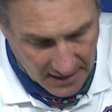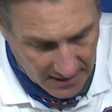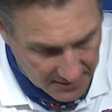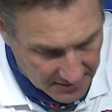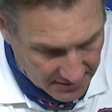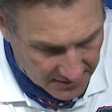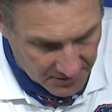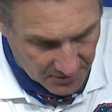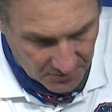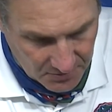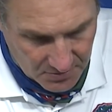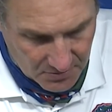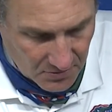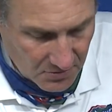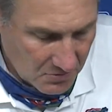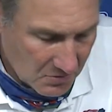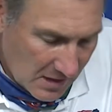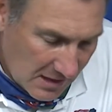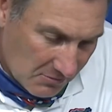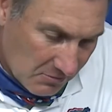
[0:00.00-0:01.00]
You know,
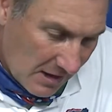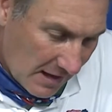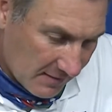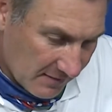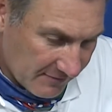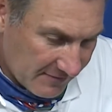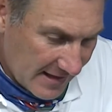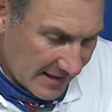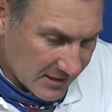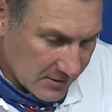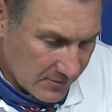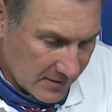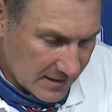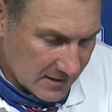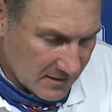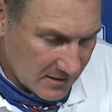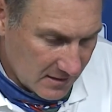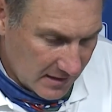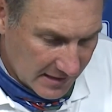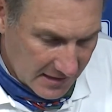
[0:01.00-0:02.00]
I'll
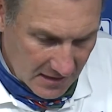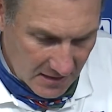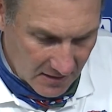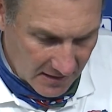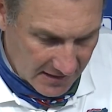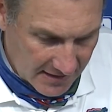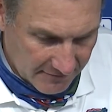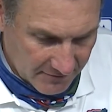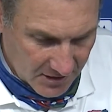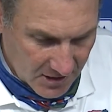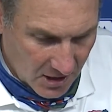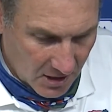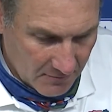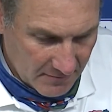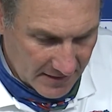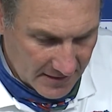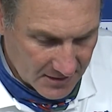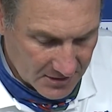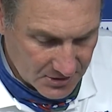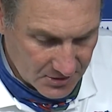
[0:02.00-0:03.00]
evaluate like every call,
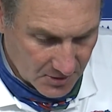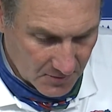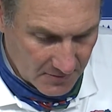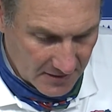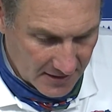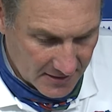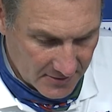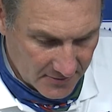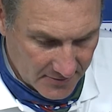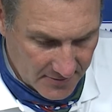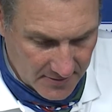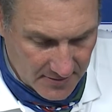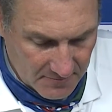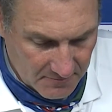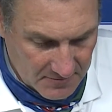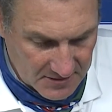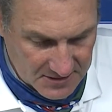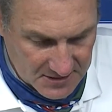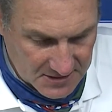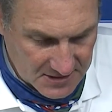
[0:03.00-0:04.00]
making sure. But I know the
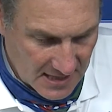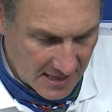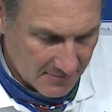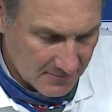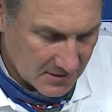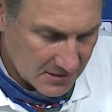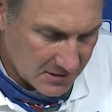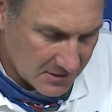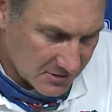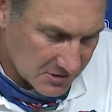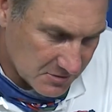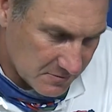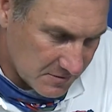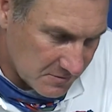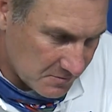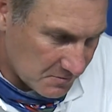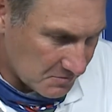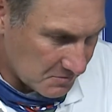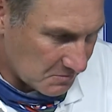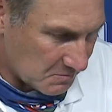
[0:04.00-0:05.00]
missed assignment. You know, should
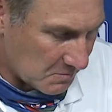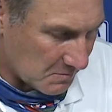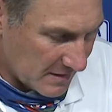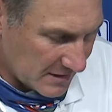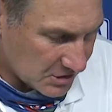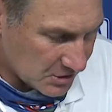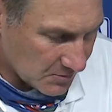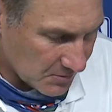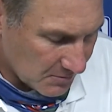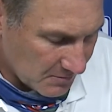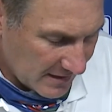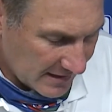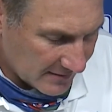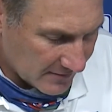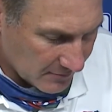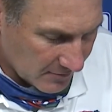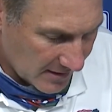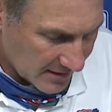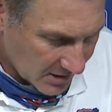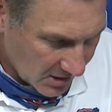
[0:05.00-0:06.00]
be make sure we're making
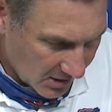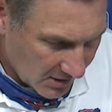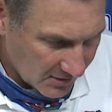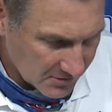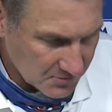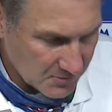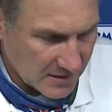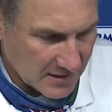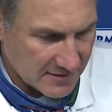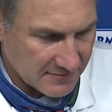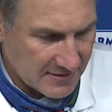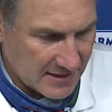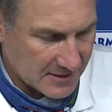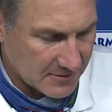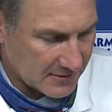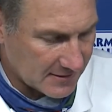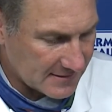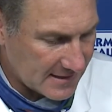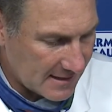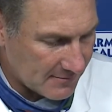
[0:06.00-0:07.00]
the right calls. We got to
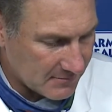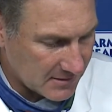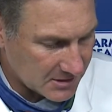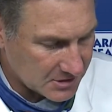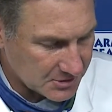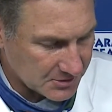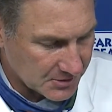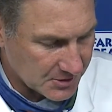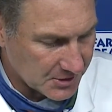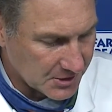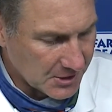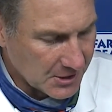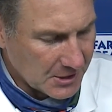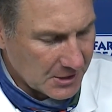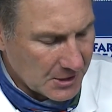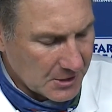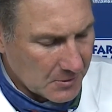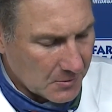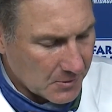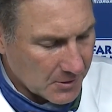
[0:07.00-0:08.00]
evaluate that. Make sure
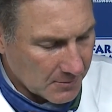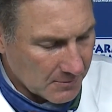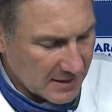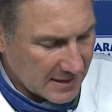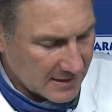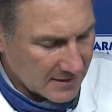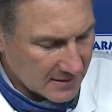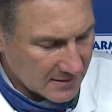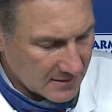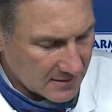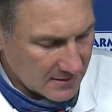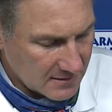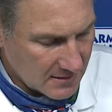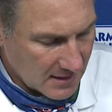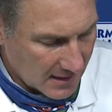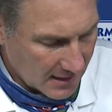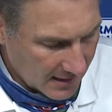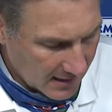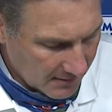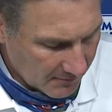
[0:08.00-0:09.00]
we're
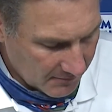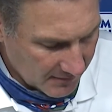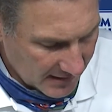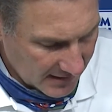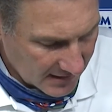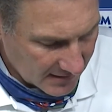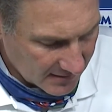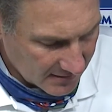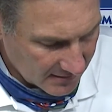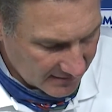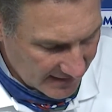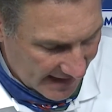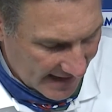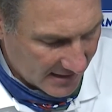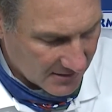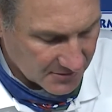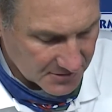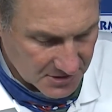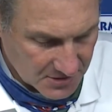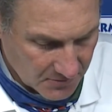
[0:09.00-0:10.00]
making
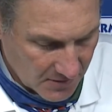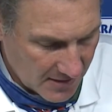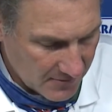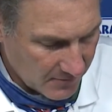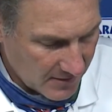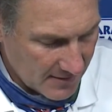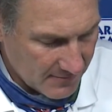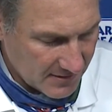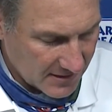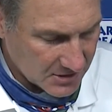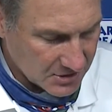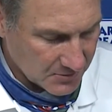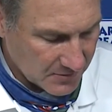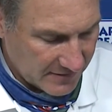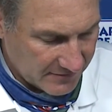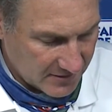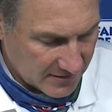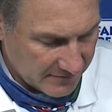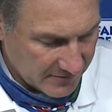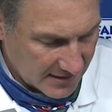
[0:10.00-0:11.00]
tackles the right way. Making sure we
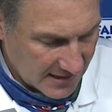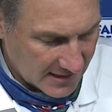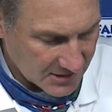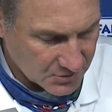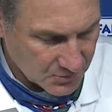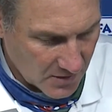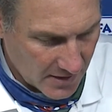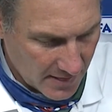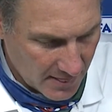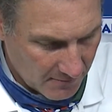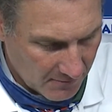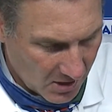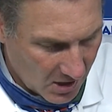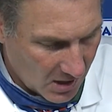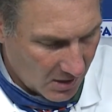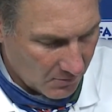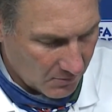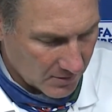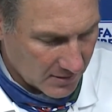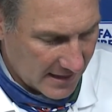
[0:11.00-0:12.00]
have 11 guys running the
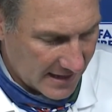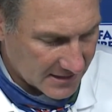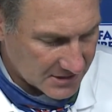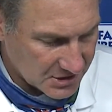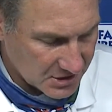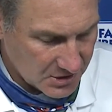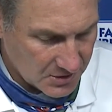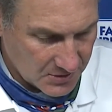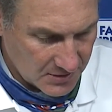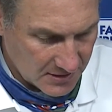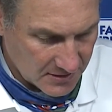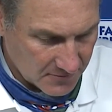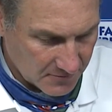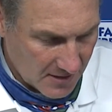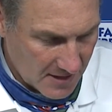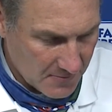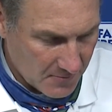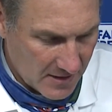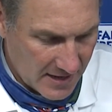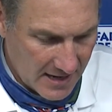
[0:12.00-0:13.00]
ball. We're executing the
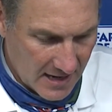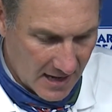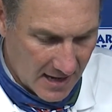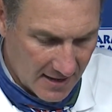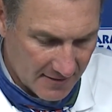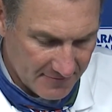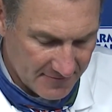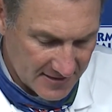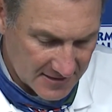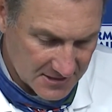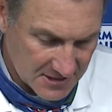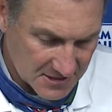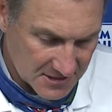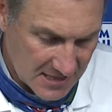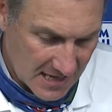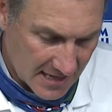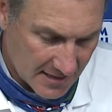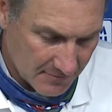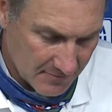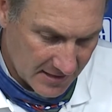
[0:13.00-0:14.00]
right way. Offense has
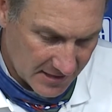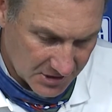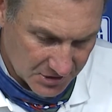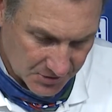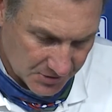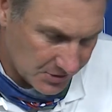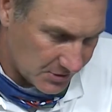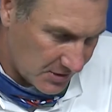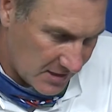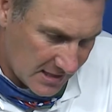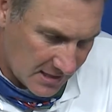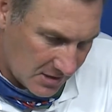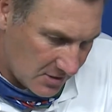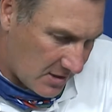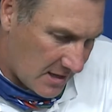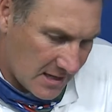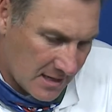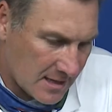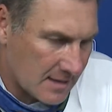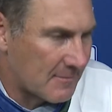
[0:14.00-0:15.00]
got to make sure you
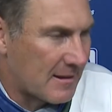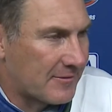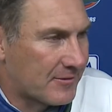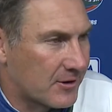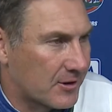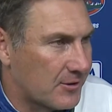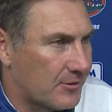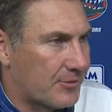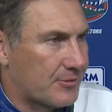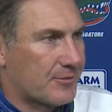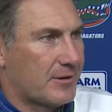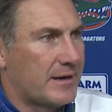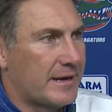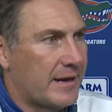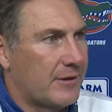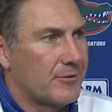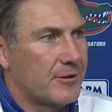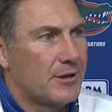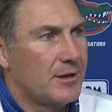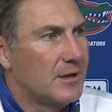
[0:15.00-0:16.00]
can't come out there and go
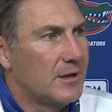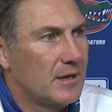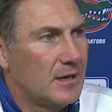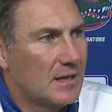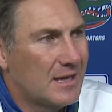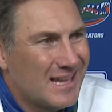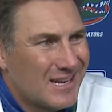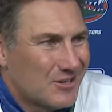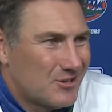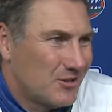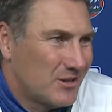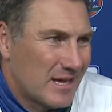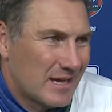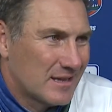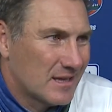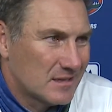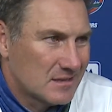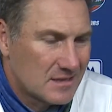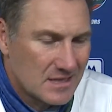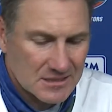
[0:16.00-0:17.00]
3-and-out. Can't do
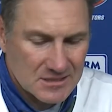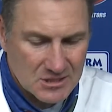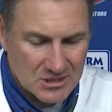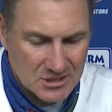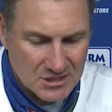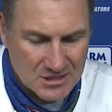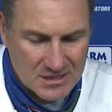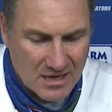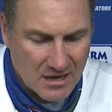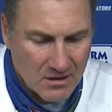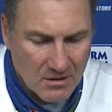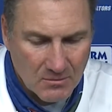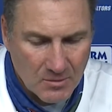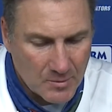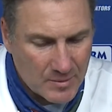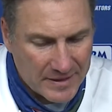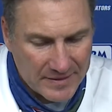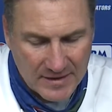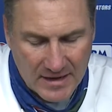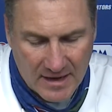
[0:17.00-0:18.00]
that. That's just
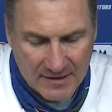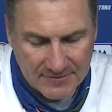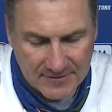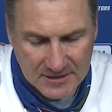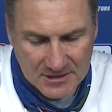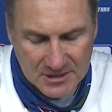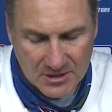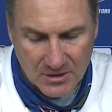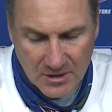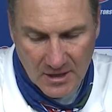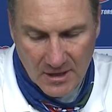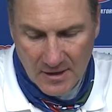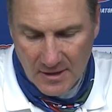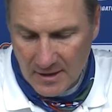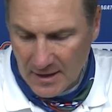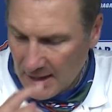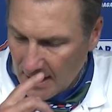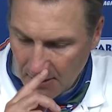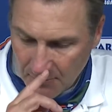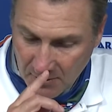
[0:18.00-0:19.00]
terrible by the offense. So
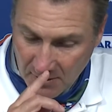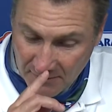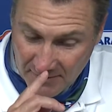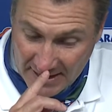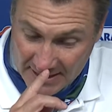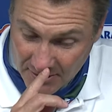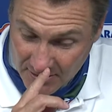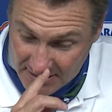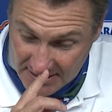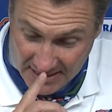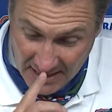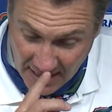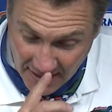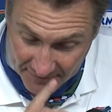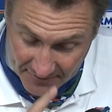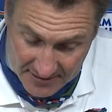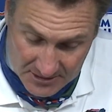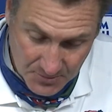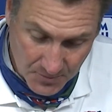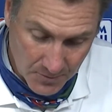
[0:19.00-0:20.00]
we'll evaluate the
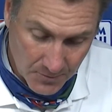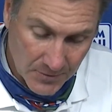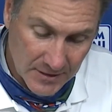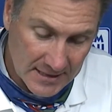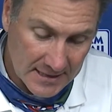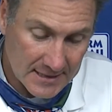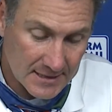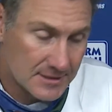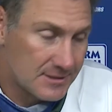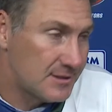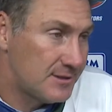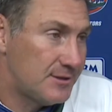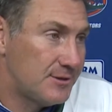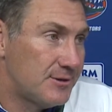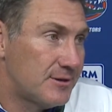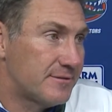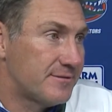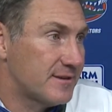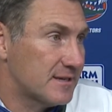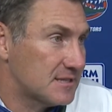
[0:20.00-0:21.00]
offense, what we needed to
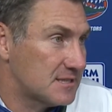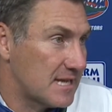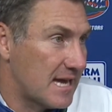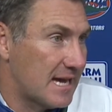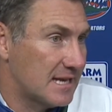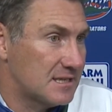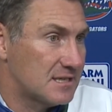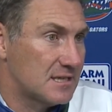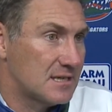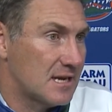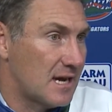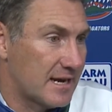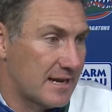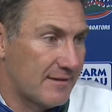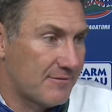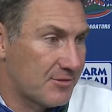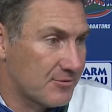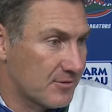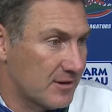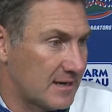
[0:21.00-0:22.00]
do to fix that, to not
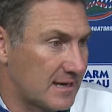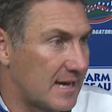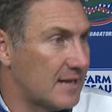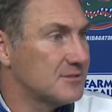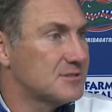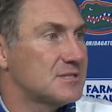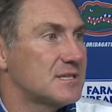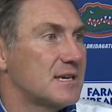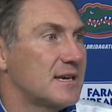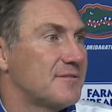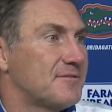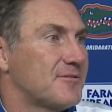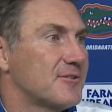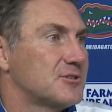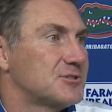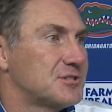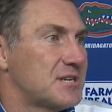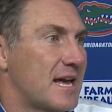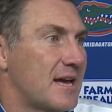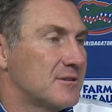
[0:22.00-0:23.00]
have 3-and-outs, to get
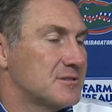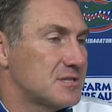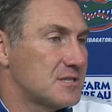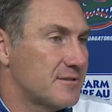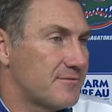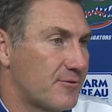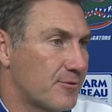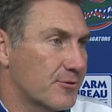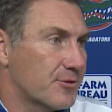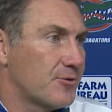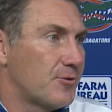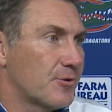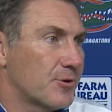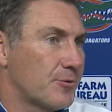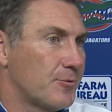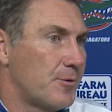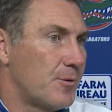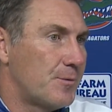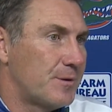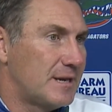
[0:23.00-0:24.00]
first downs in the fourth
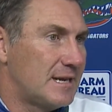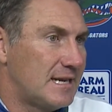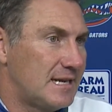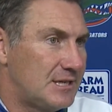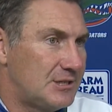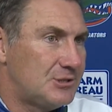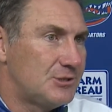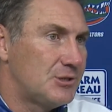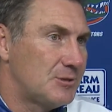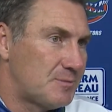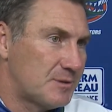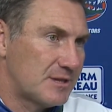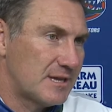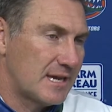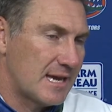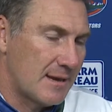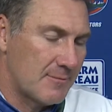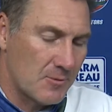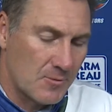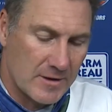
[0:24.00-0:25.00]
quarter when we need to put the
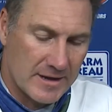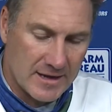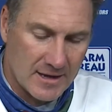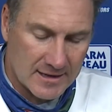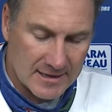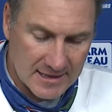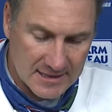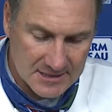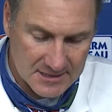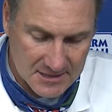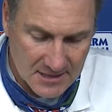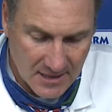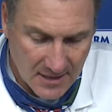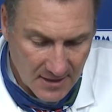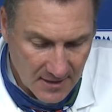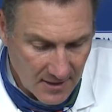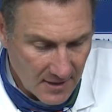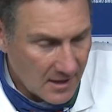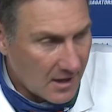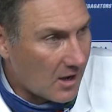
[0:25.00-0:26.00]
game away on ice.
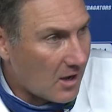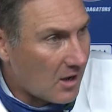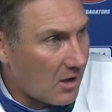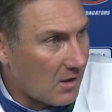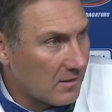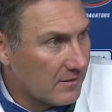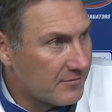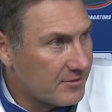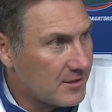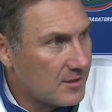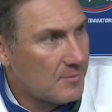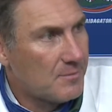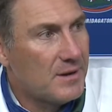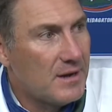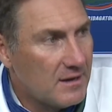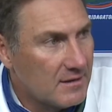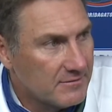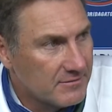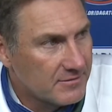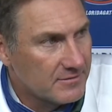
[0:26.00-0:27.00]
All of the
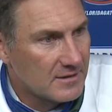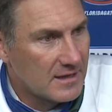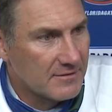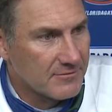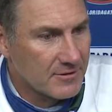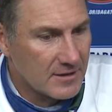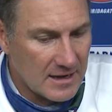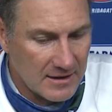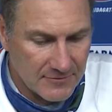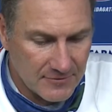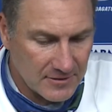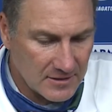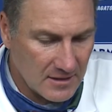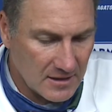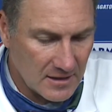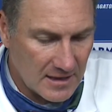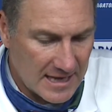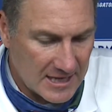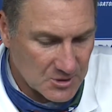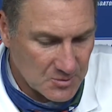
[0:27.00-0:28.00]
above. Every
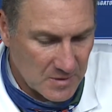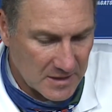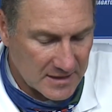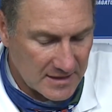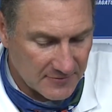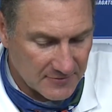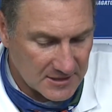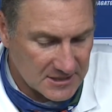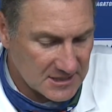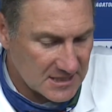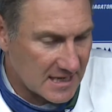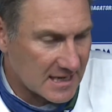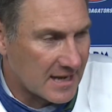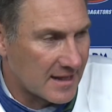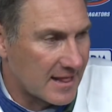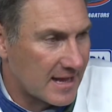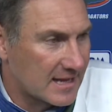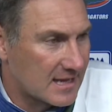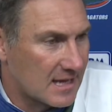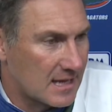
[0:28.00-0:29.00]
little aspect, every second
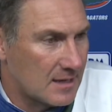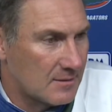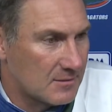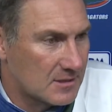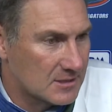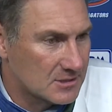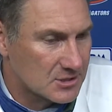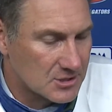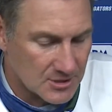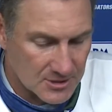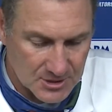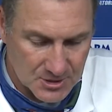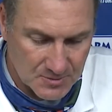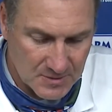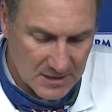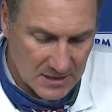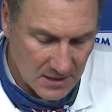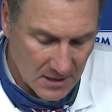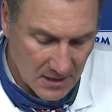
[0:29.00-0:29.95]
of that game concerns me